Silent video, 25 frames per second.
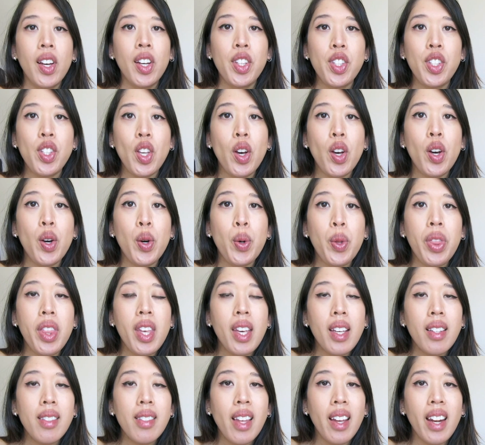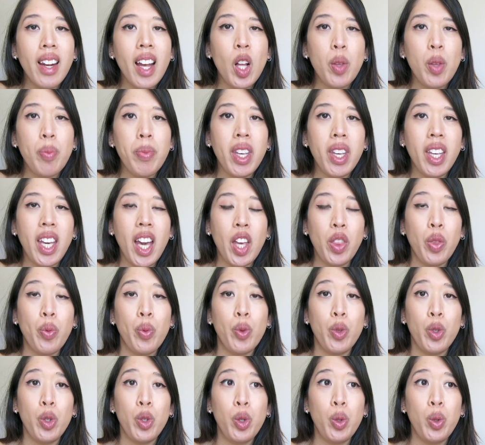So things that helped me get
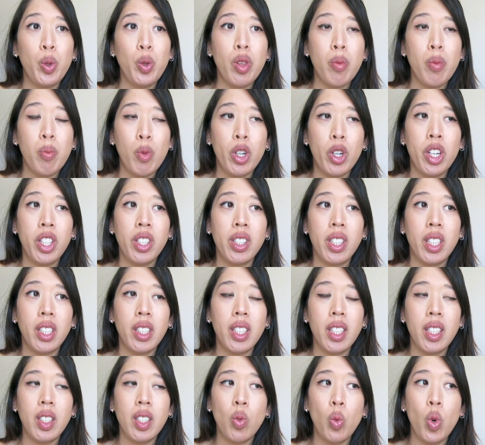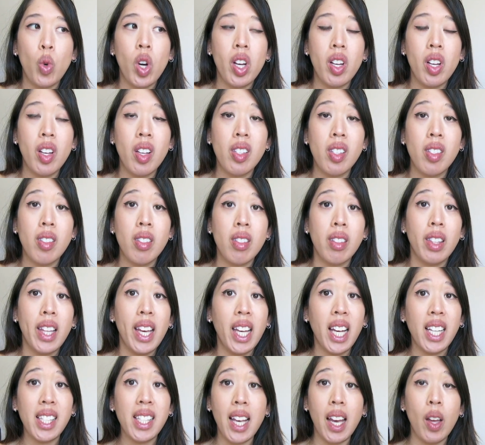through the morning sickness was,
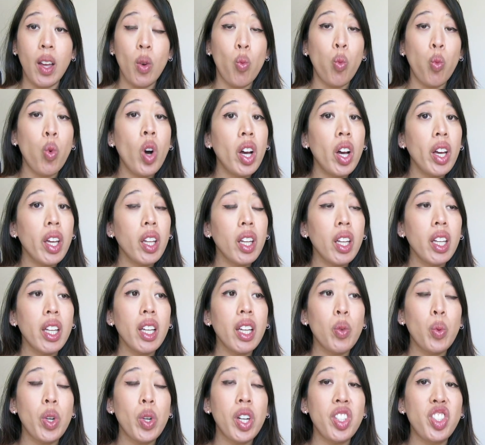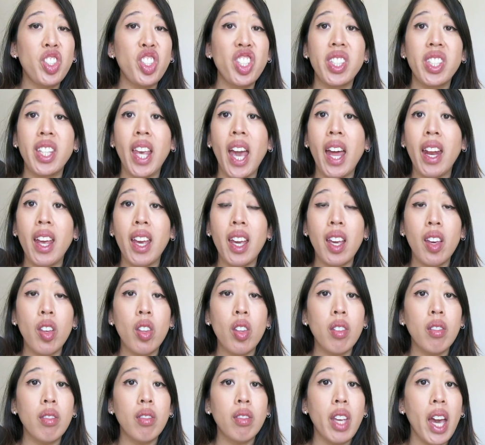like I said, one was just
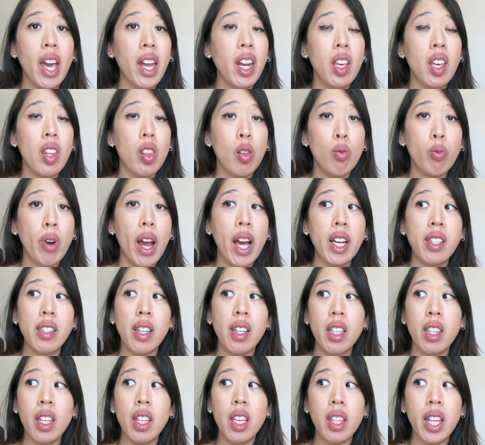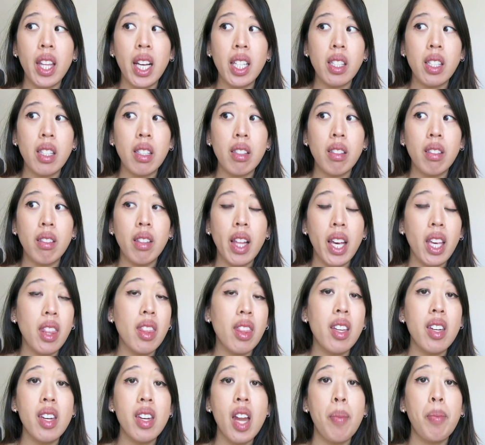getting getting the rest. I think that's like
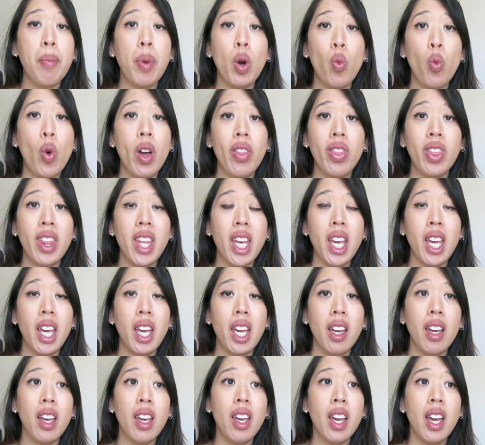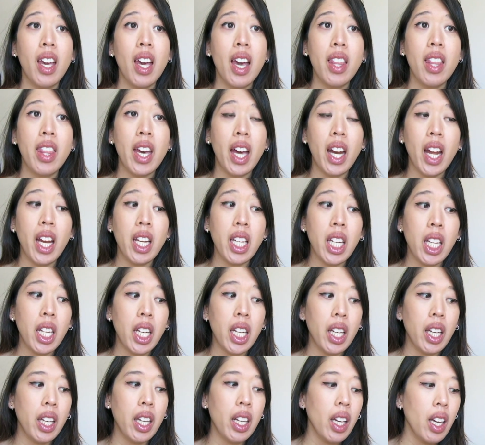the number one thing that I
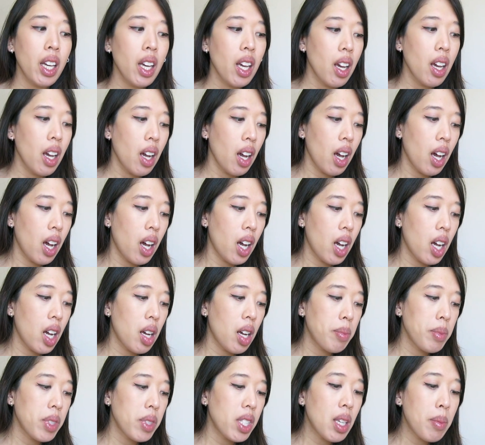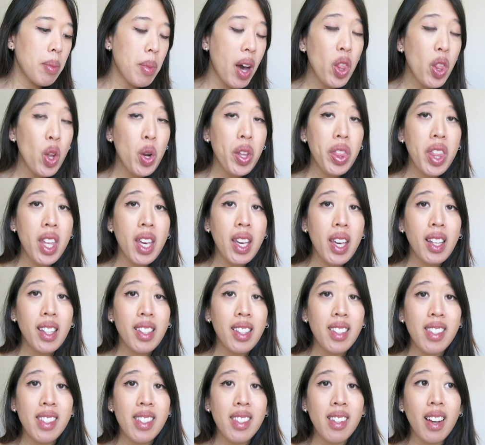needed. Um, some other
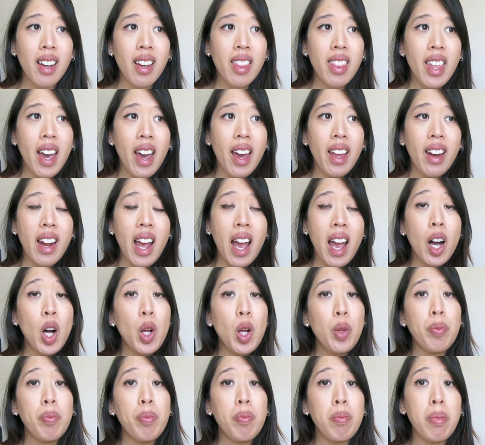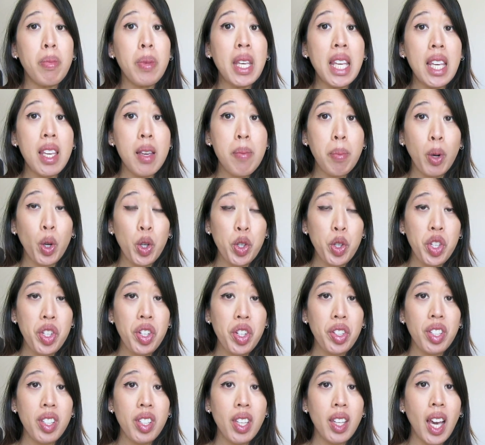things that helped me
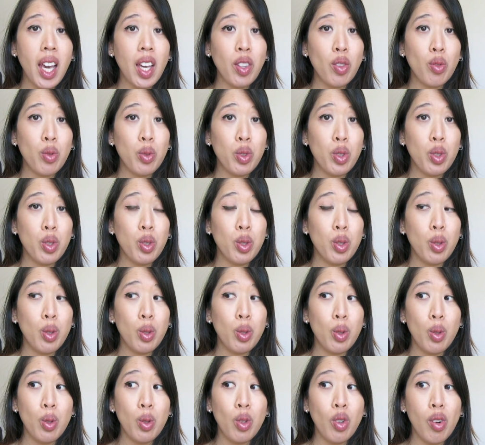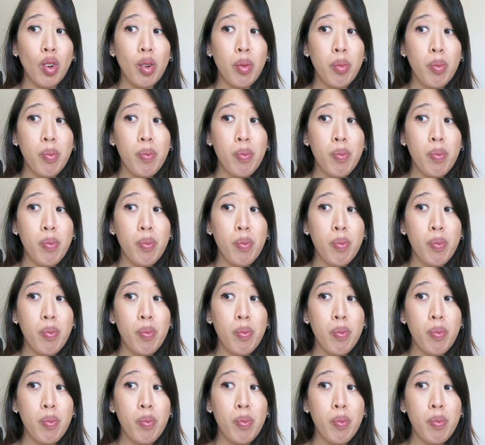personally get through